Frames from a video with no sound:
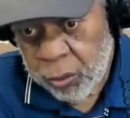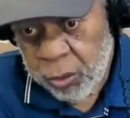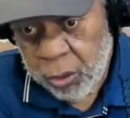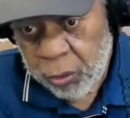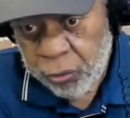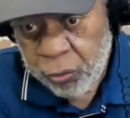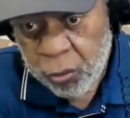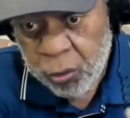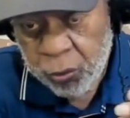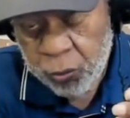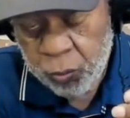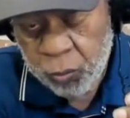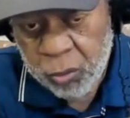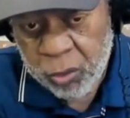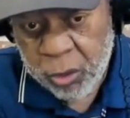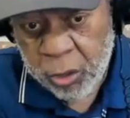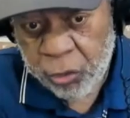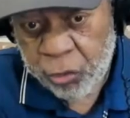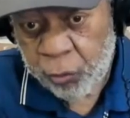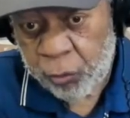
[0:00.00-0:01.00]
the, the,
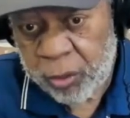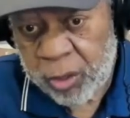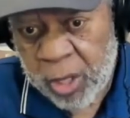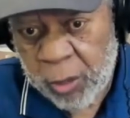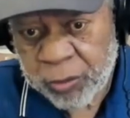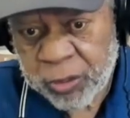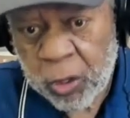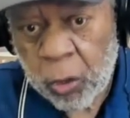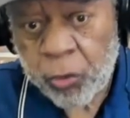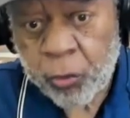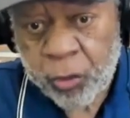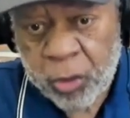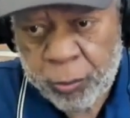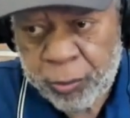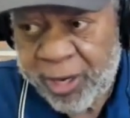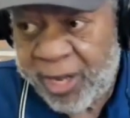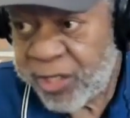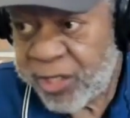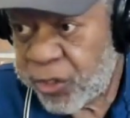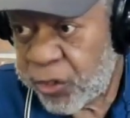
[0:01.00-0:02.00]
the three. There was no three
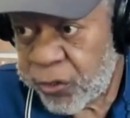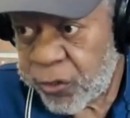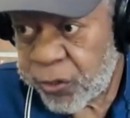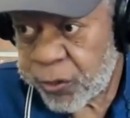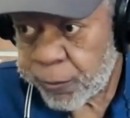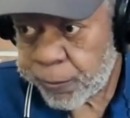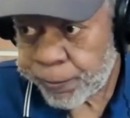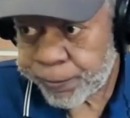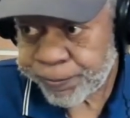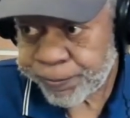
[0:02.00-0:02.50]
branches.